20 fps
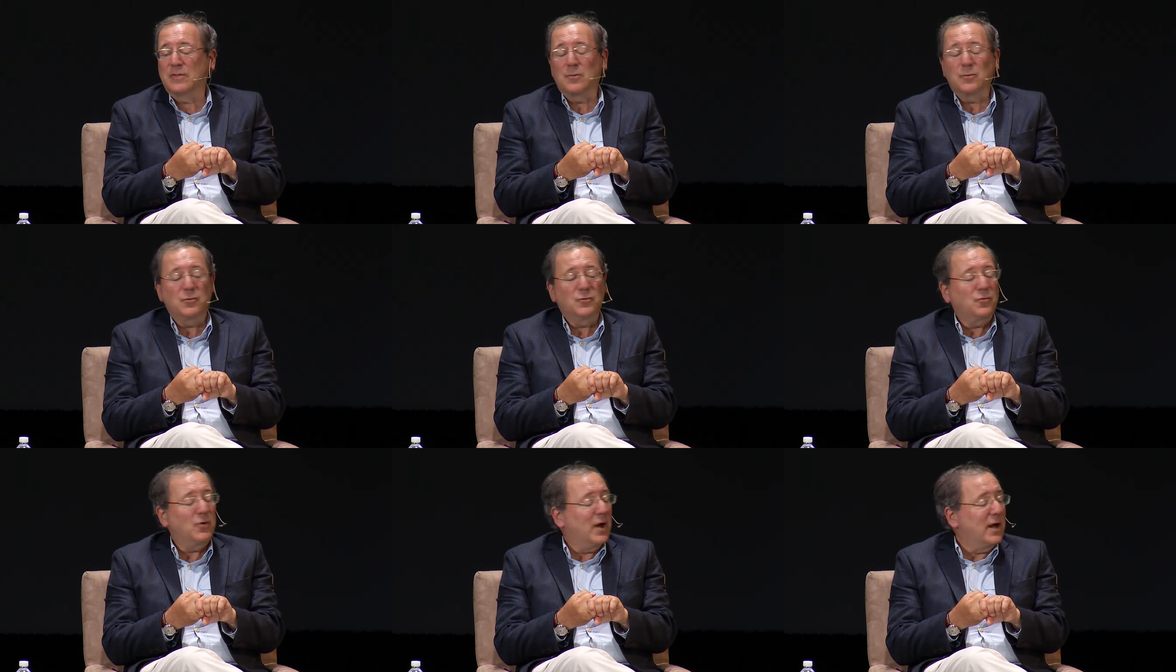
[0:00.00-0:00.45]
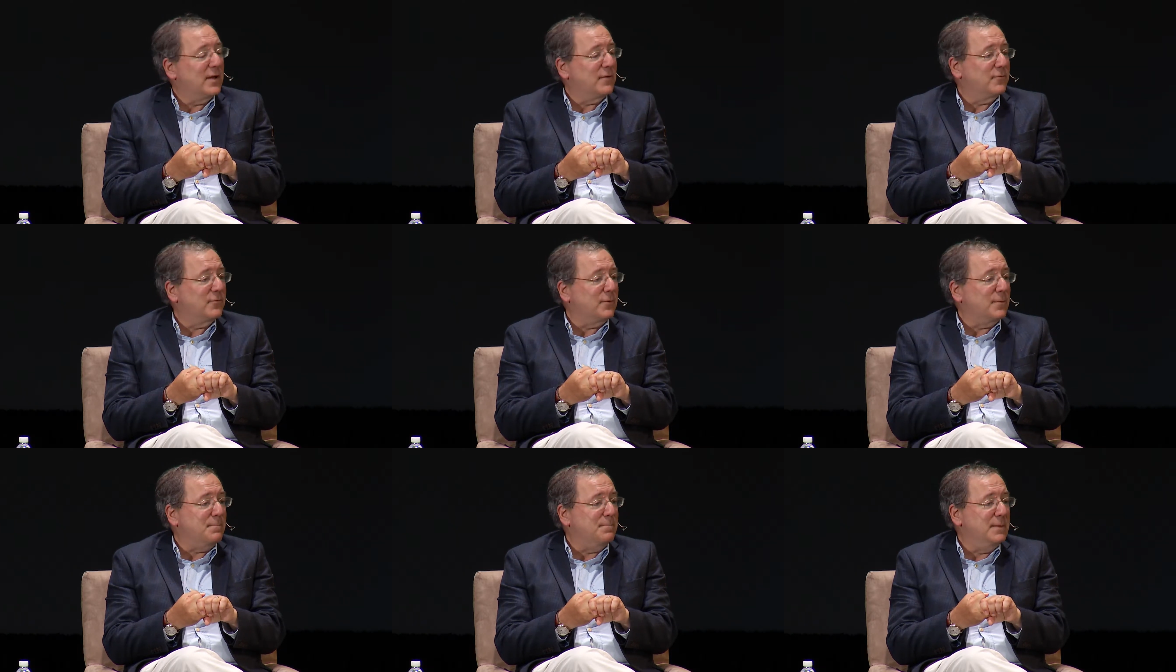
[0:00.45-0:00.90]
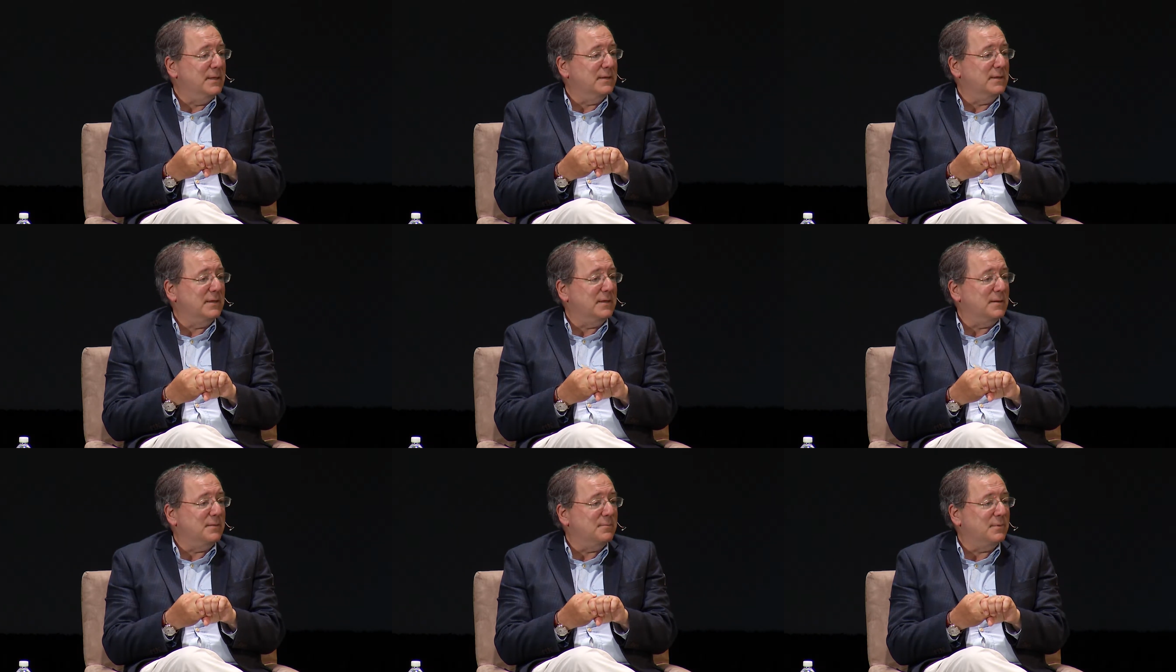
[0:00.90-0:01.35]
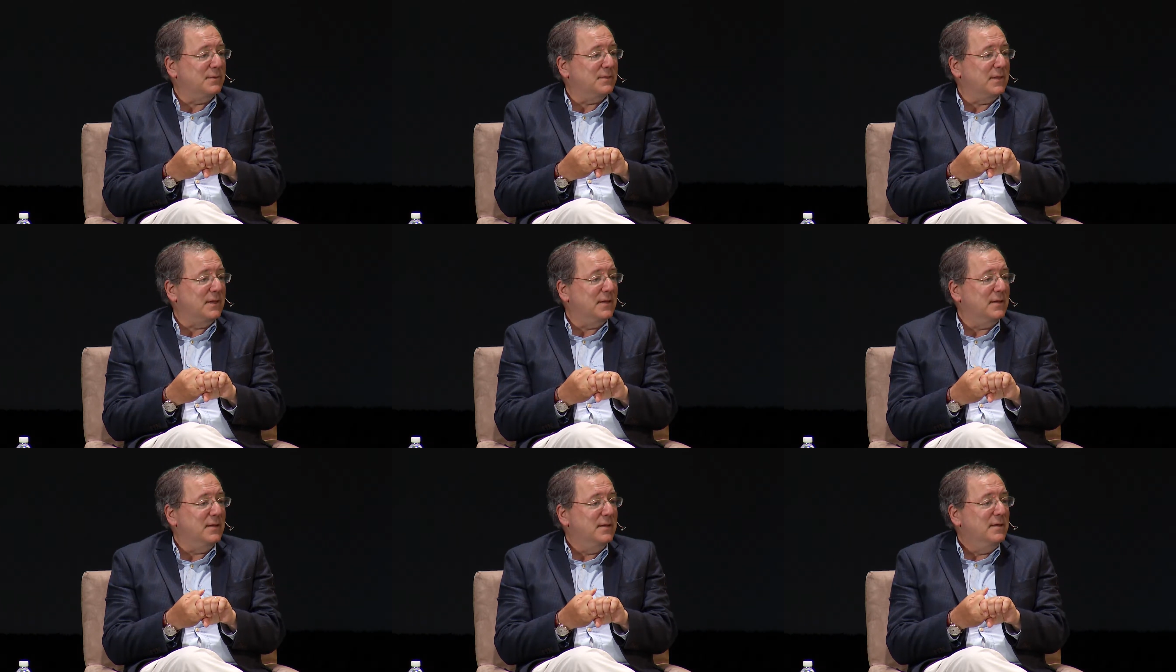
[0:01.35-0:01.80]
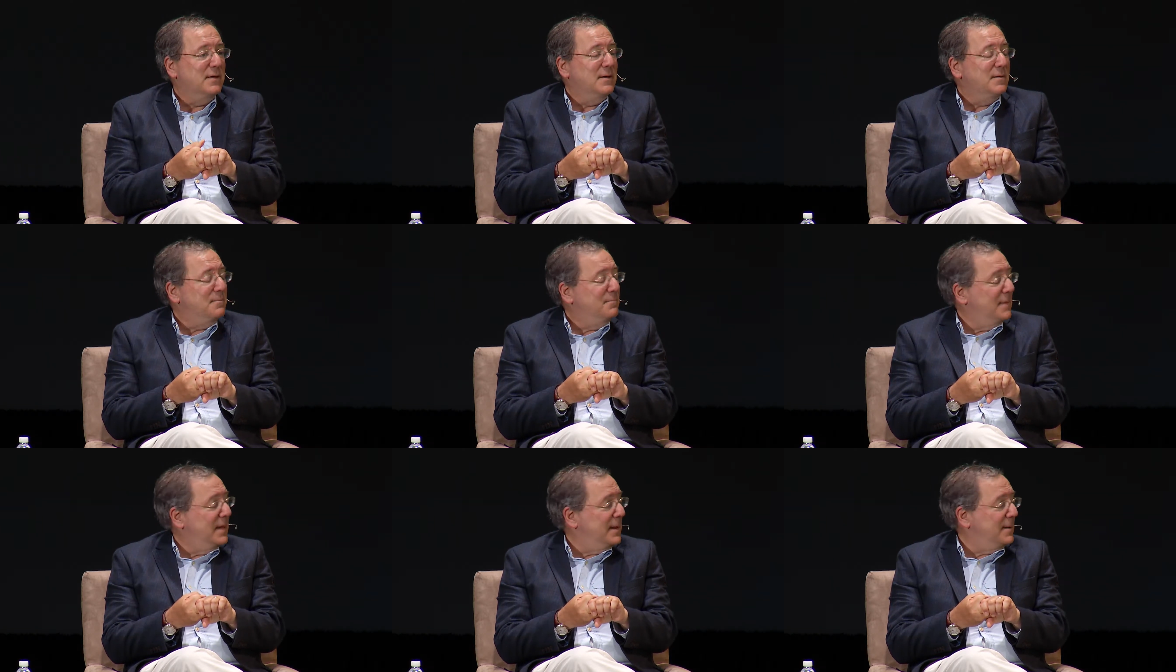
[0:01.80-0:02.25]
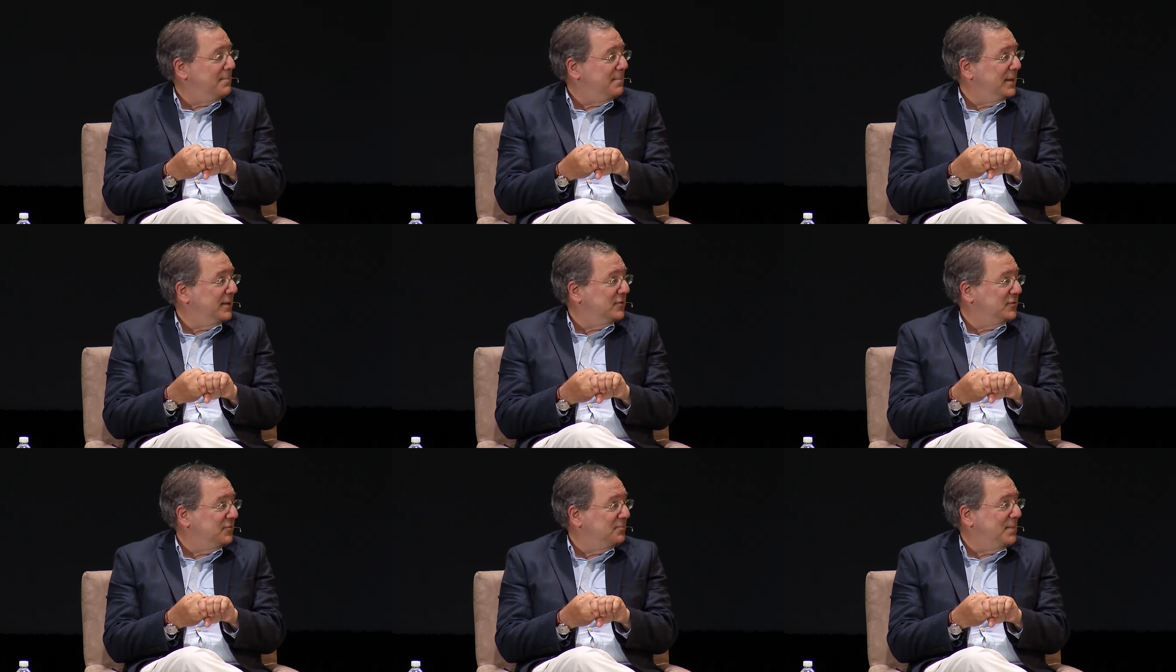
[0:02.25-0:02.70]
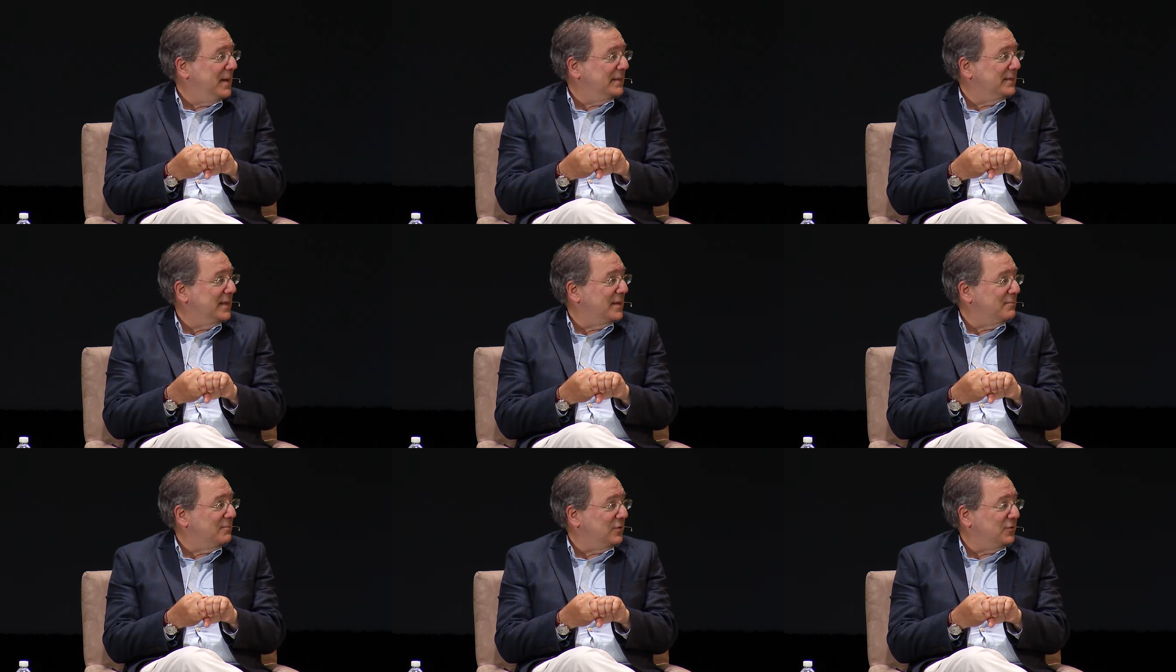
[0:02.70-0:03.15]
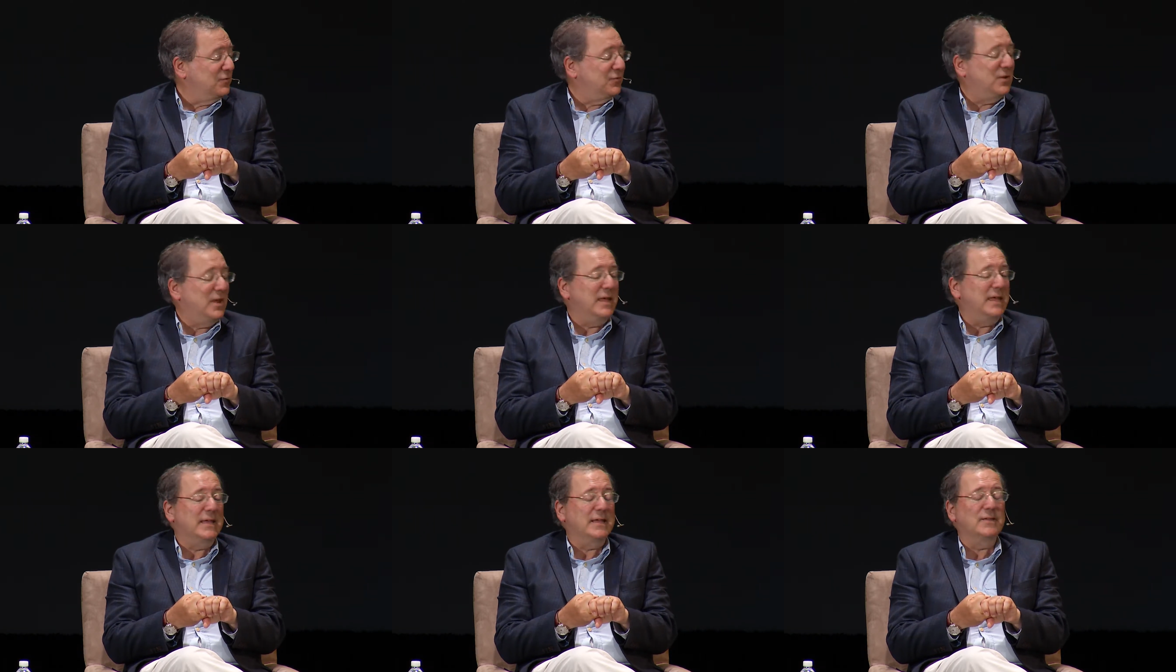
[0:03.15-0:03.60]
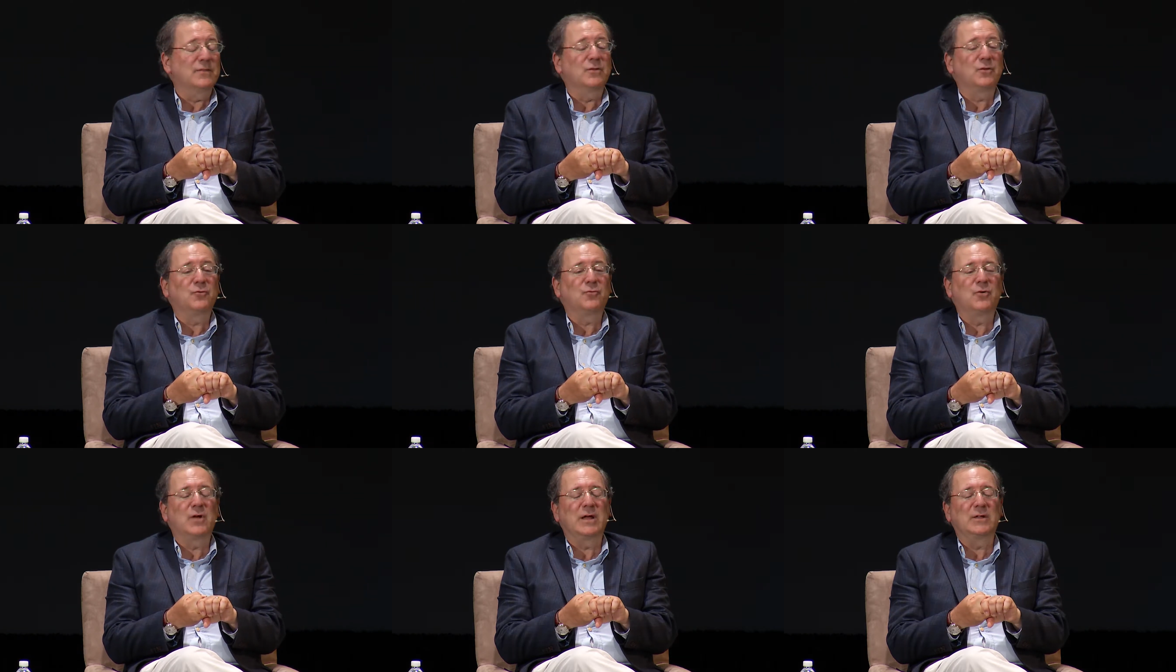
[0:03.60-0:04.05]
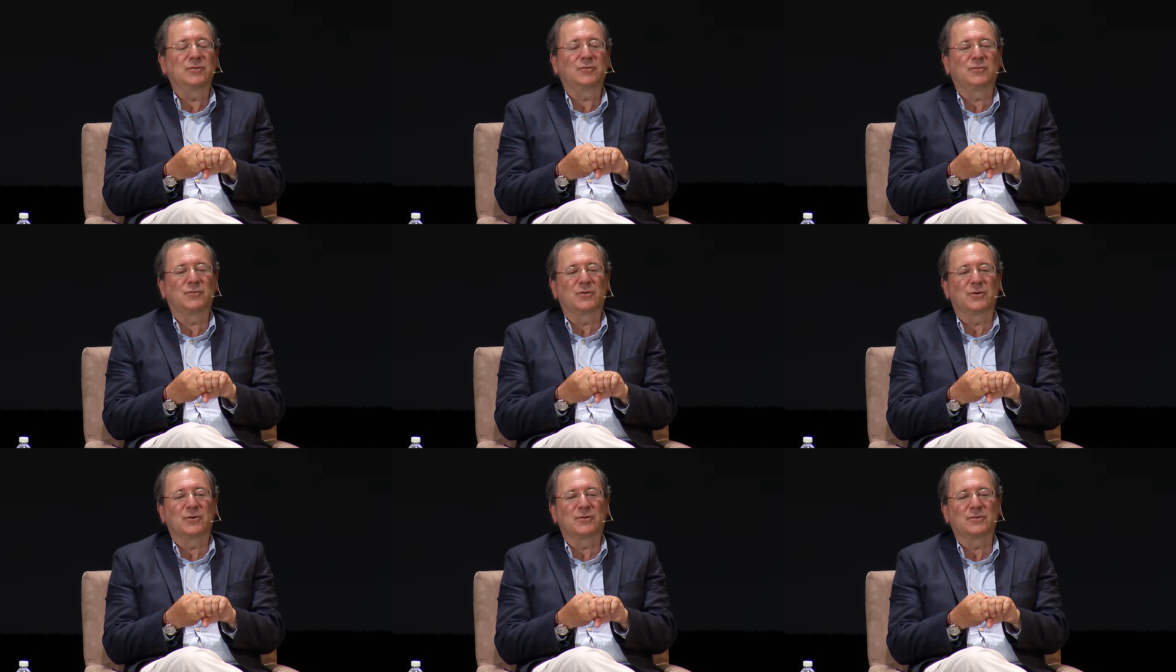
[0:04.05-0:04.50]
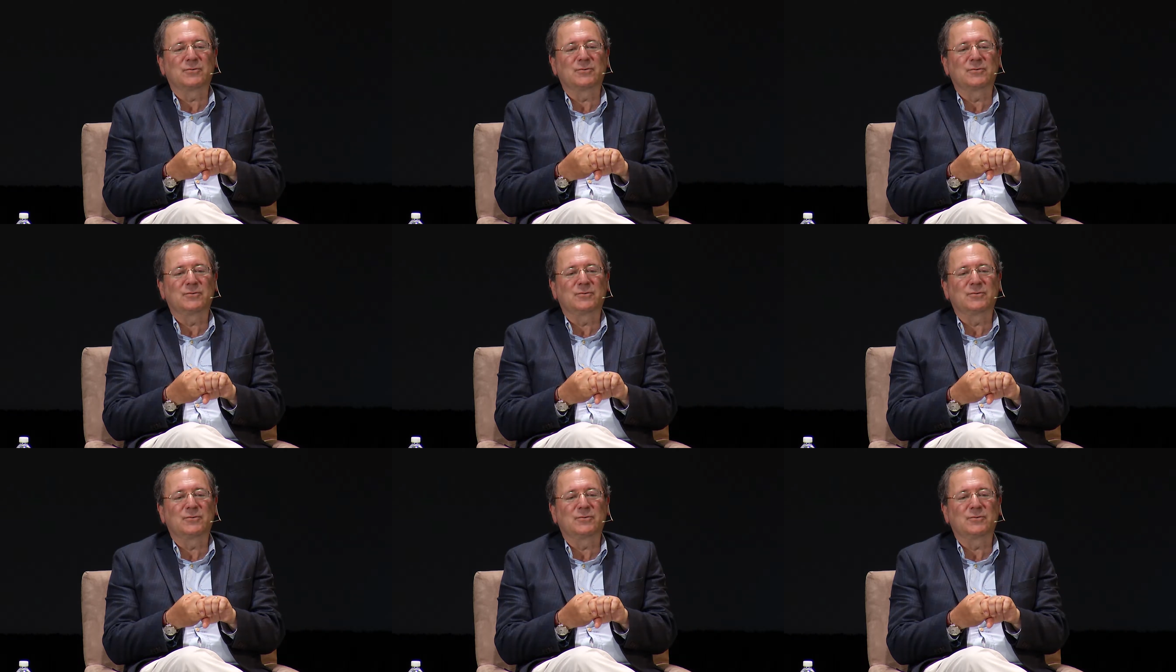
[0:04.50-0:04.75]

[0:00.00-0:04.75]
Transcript: They were trying for a billion, but they made a big spelling mistake in the transfer